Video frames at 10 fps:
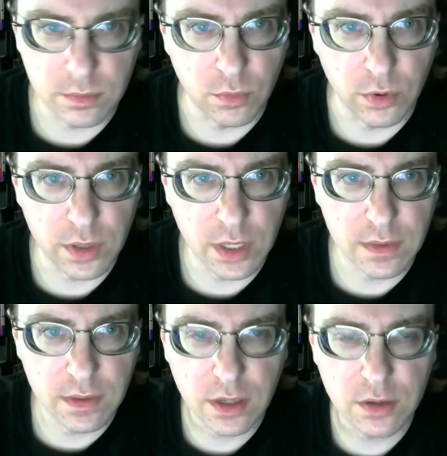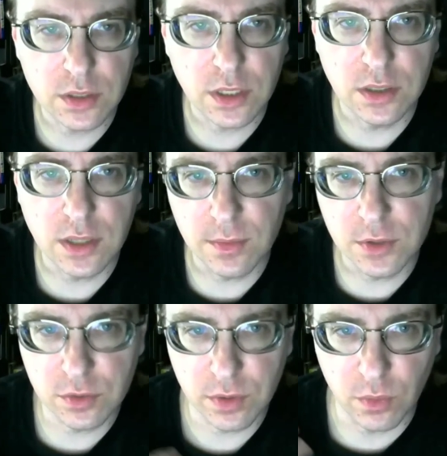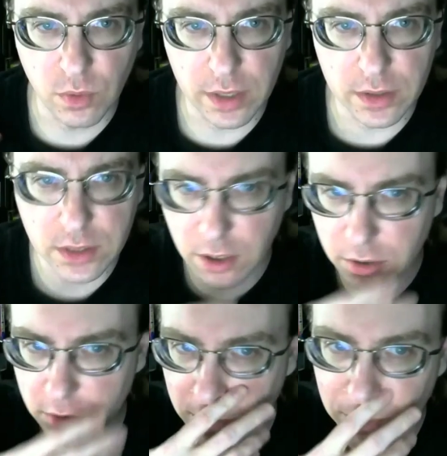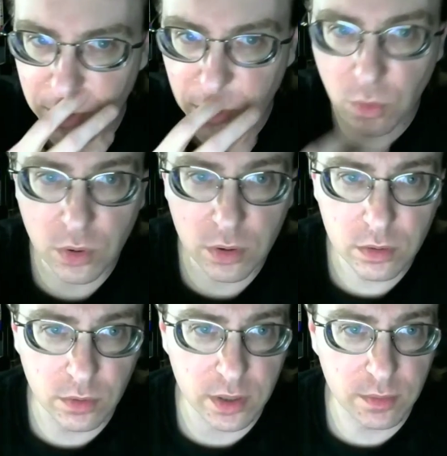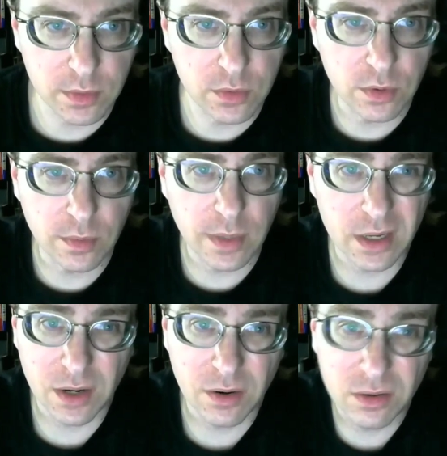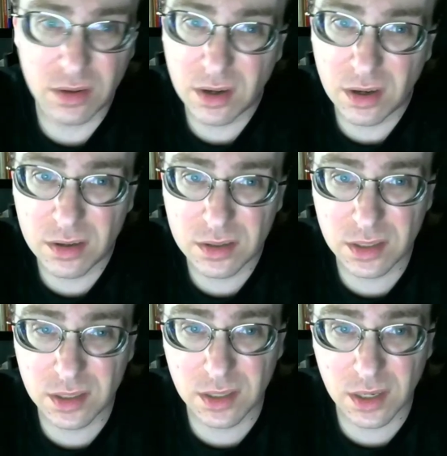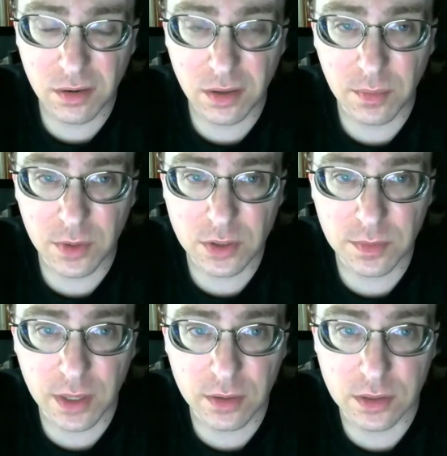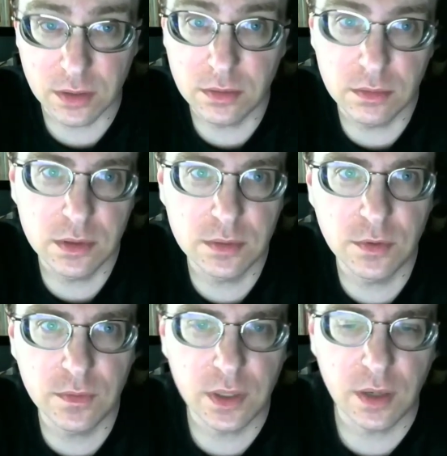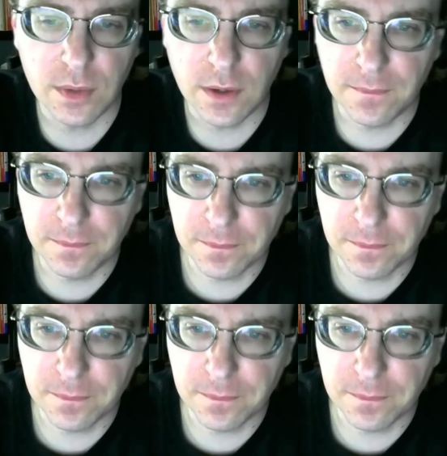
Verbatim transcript: more than anything else, it demonstrated why this character can be cool, what can be cool about a character that I honestly didn't care that much about till this movie came out.